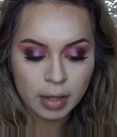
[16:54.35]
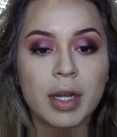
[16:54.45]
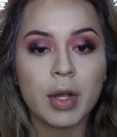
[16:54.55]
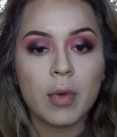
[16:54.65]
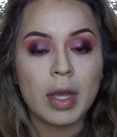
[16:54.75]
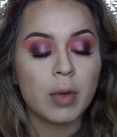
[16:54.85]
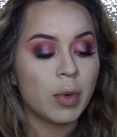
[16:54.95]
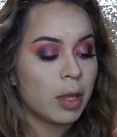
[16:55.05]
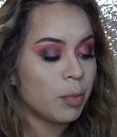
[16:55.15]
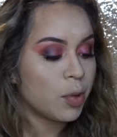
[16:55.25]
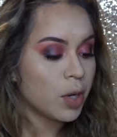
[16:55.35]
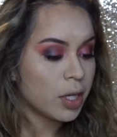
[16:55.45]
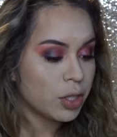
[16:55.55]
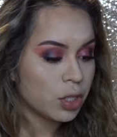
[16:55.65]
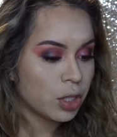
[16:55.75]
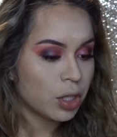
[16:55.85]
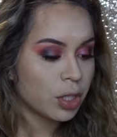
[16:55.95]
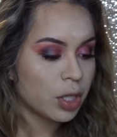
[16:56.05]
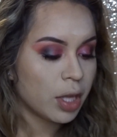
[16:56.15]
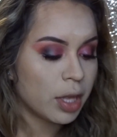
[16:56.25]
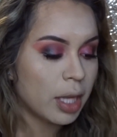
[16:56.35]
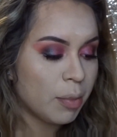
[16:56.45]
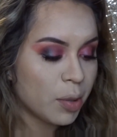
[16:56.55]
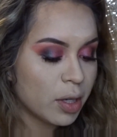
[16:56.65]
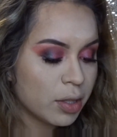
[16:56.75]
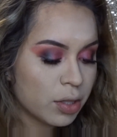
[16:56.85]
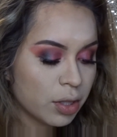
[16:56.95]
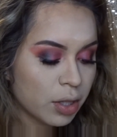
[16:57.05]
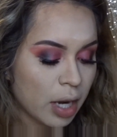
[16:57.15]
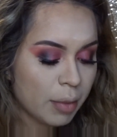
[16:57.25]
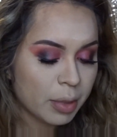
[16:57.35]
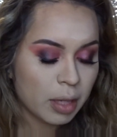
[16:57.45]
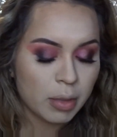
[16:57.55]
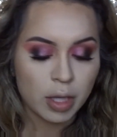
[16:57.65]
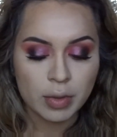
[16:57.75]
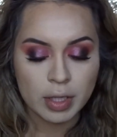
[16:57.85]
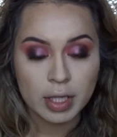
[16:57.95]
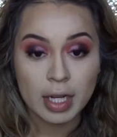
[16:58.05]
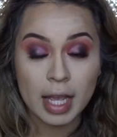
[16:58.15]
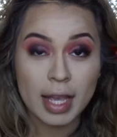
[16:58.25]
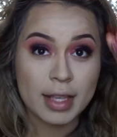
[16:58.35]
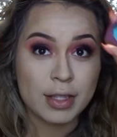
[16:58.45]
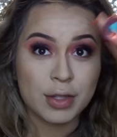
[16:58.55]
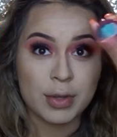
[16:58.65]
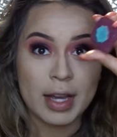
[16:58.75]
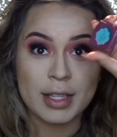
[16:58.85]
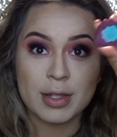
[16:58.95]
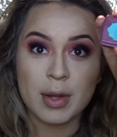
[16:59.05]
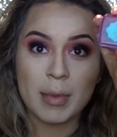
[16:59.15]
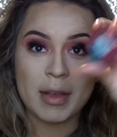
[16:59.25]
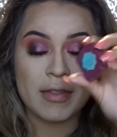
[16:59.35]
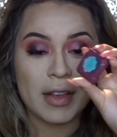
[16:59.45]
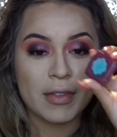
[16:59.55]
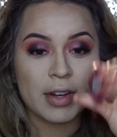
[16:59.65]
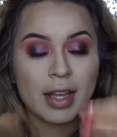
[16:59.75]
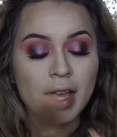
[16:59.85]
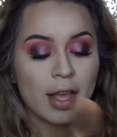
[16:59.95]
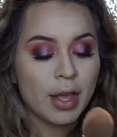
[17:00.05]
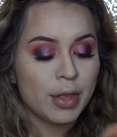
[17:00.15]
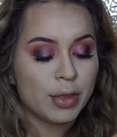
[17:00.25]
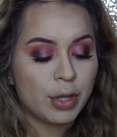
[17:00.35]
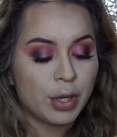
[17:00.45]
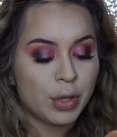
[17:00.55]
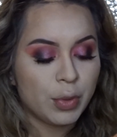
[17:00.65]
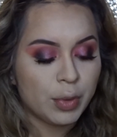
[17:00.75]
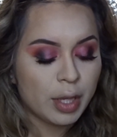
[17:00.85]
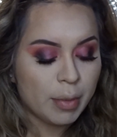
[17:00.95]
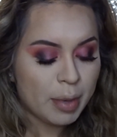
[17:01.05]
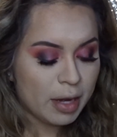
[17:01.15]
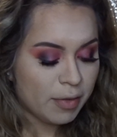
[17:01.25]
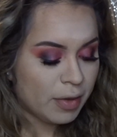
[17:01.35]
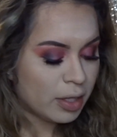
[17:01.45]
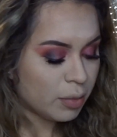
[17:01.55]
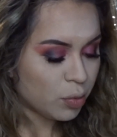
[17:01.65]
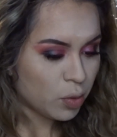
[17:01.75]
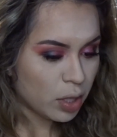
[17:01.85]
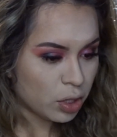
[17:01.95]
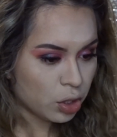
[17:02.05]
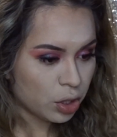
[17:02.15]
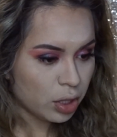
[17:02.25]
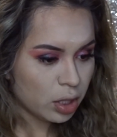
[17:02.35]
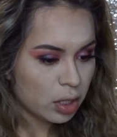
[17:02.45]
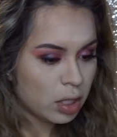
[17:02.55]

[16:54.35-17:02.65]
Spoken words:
I'm gonna go in with bronzer. The bronzer I'm gonna be using today is, you guys know, my favorite, the Hoola Benefit bronzer.